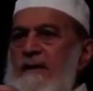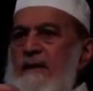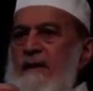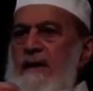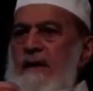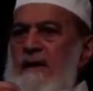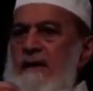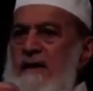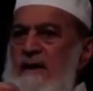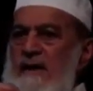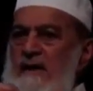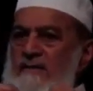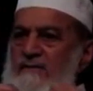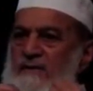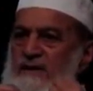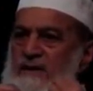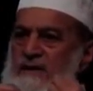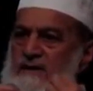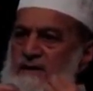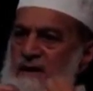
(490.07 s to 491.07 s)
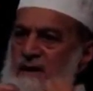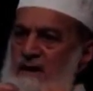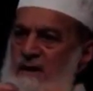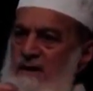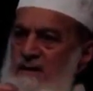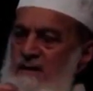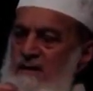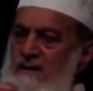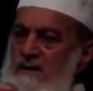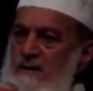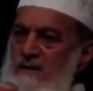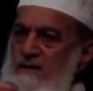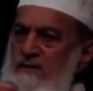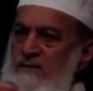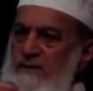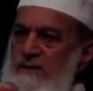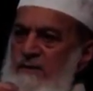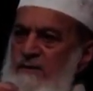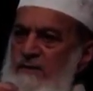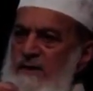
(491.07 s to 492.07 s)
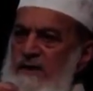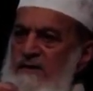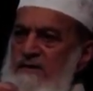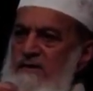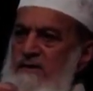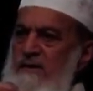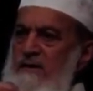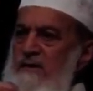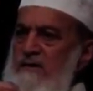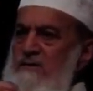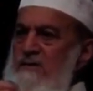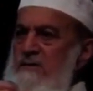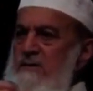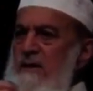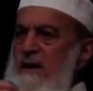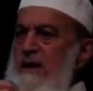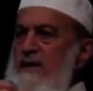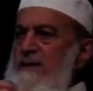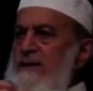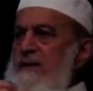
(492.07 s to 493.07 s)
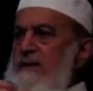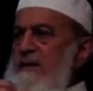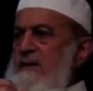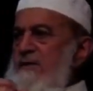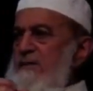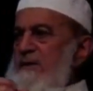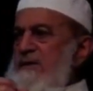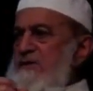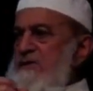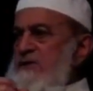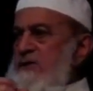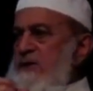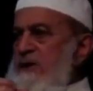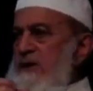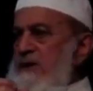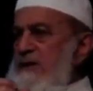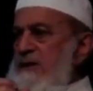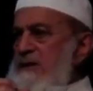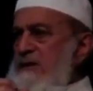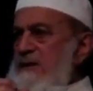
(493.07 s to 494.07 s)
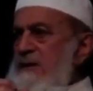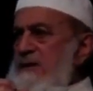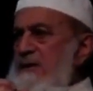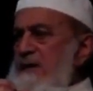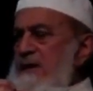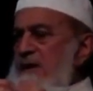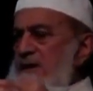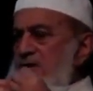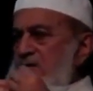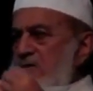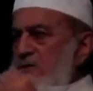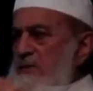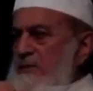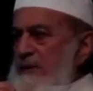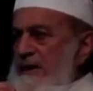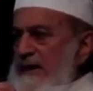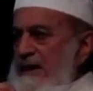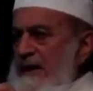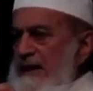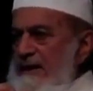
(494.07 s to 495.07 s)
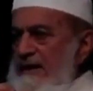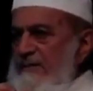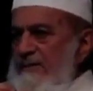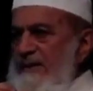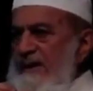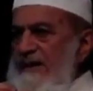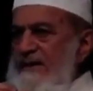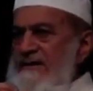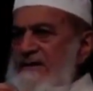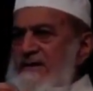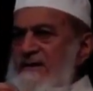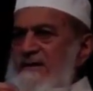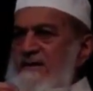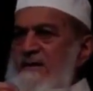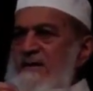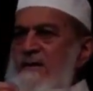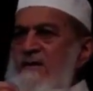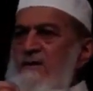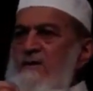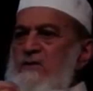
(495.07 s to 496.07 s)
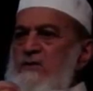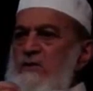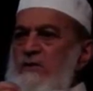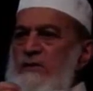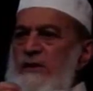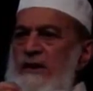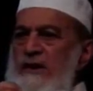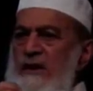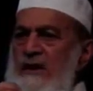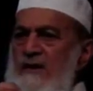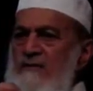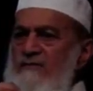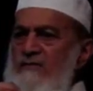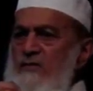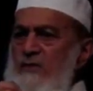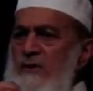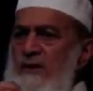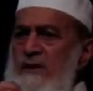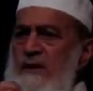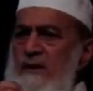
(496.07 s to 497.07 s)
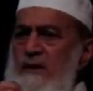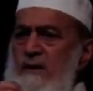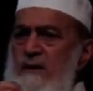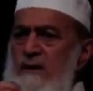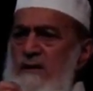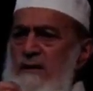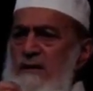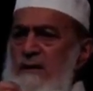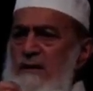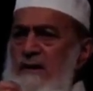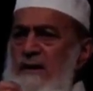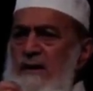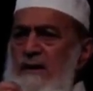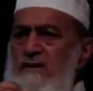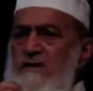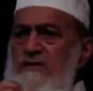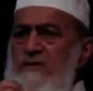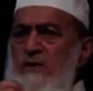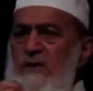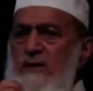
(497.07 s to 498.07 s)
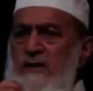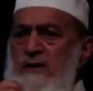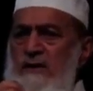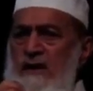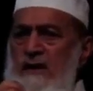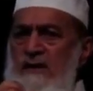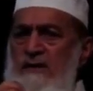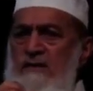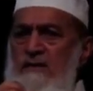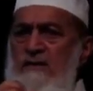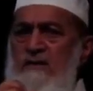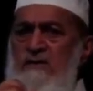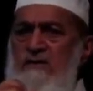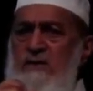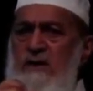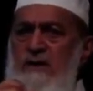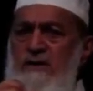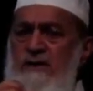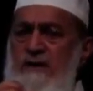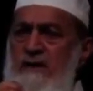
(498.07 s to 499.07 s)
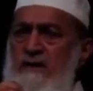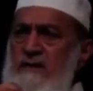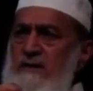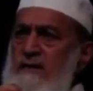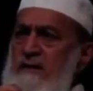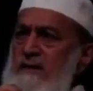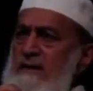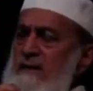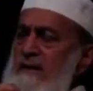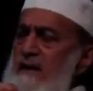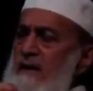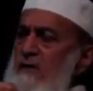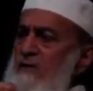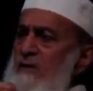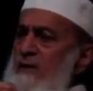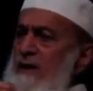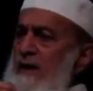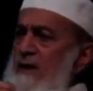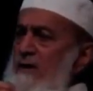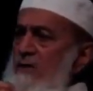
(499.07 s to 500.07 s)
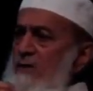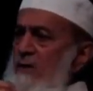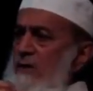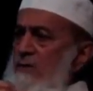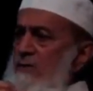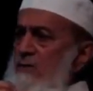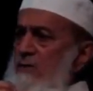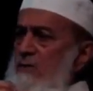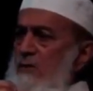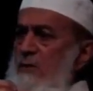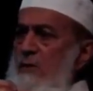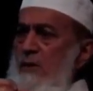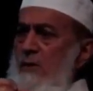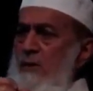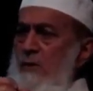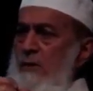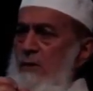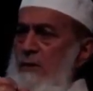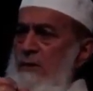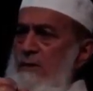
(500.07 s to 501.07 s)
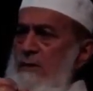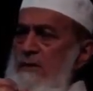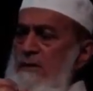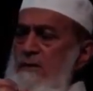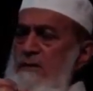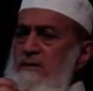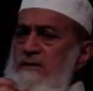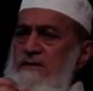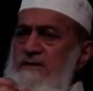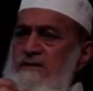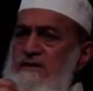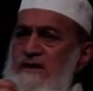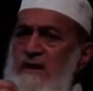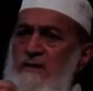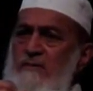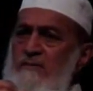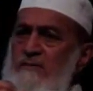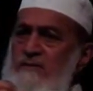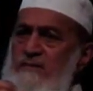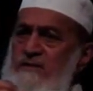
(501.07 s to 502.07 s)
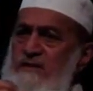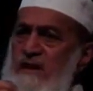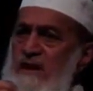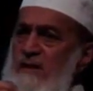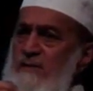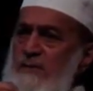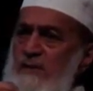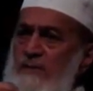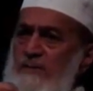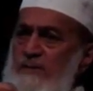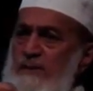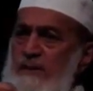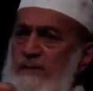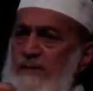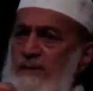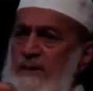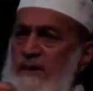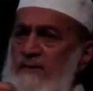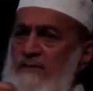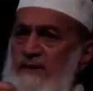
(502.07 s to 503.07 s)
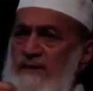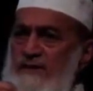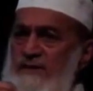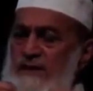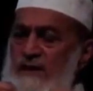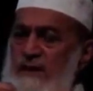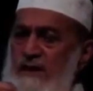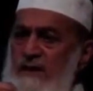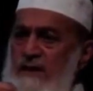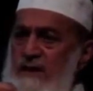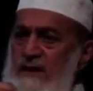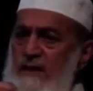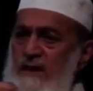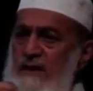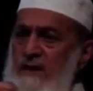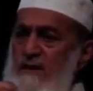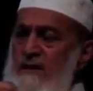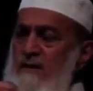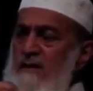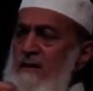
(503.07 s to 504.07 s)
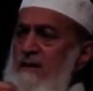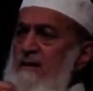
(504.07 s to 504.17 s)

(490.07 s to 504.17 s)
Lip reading: and every day we meet each other in the masjid and so many other places, so we have to learn and tolerate each other. And we are not all same type of people. Our thinking,